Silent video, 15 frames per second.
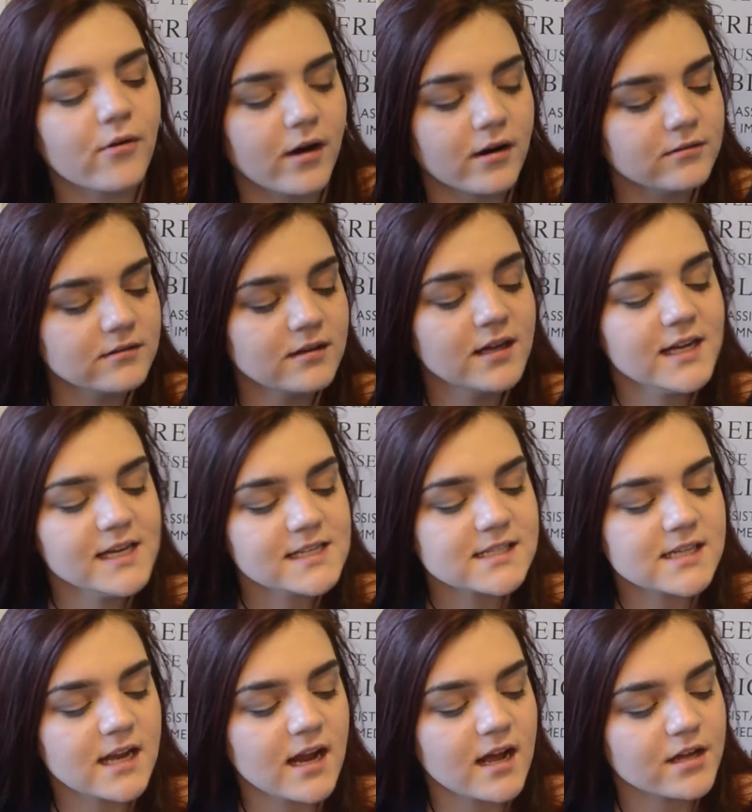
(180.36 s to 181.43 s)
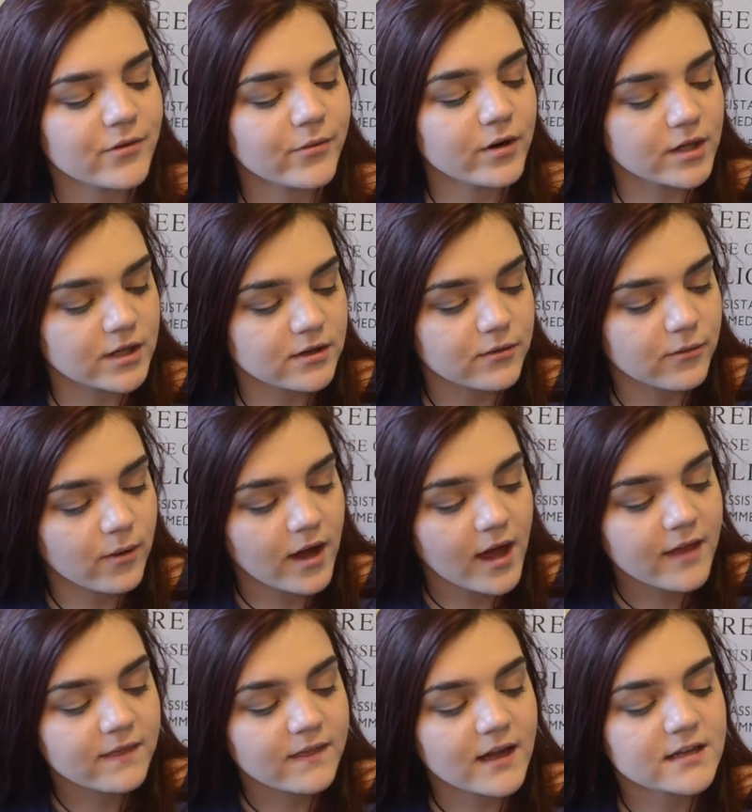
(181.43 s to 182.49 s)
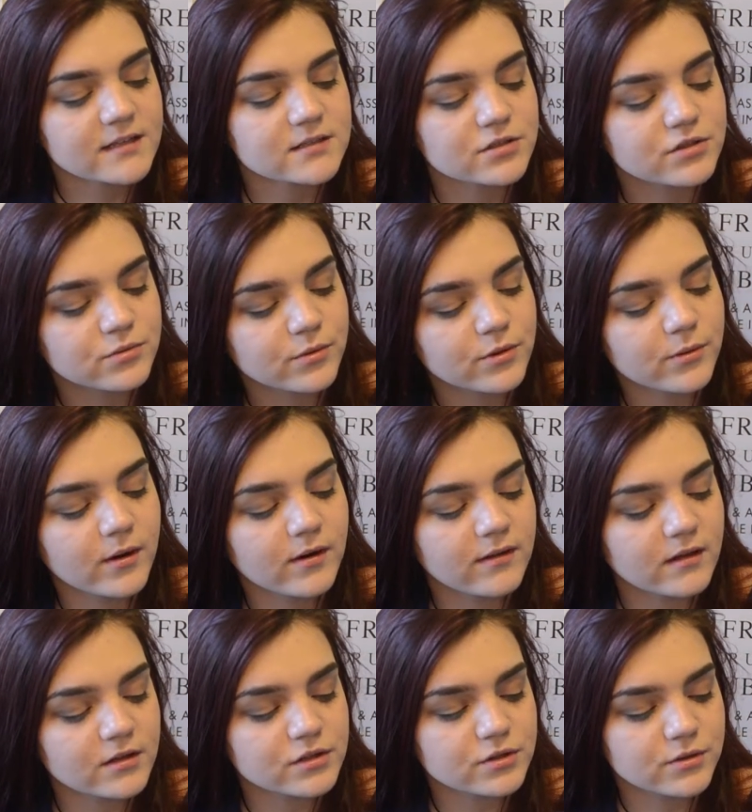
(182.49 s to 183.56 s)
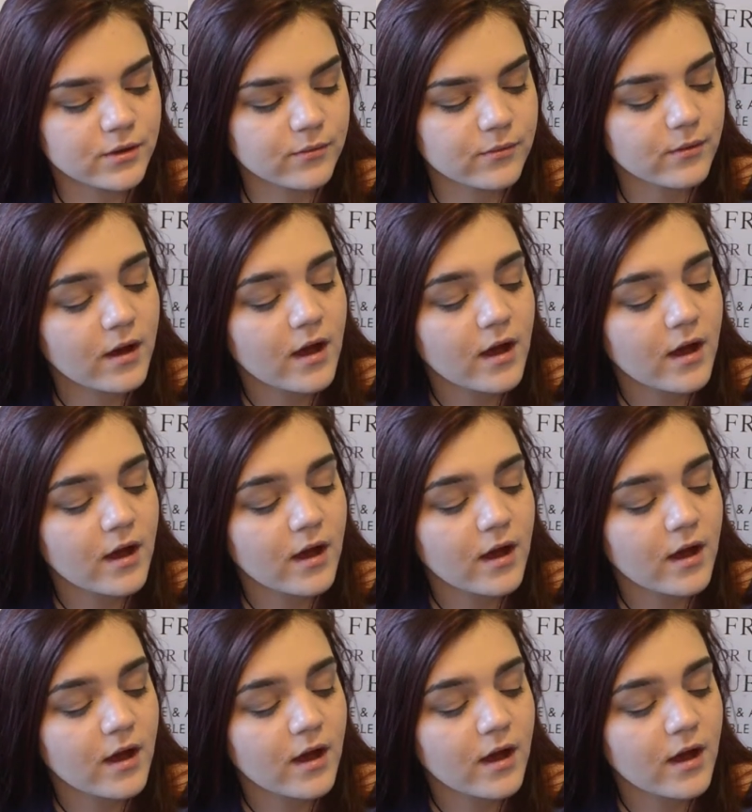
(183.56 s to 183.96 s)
quote Today you are you. That is truer than true.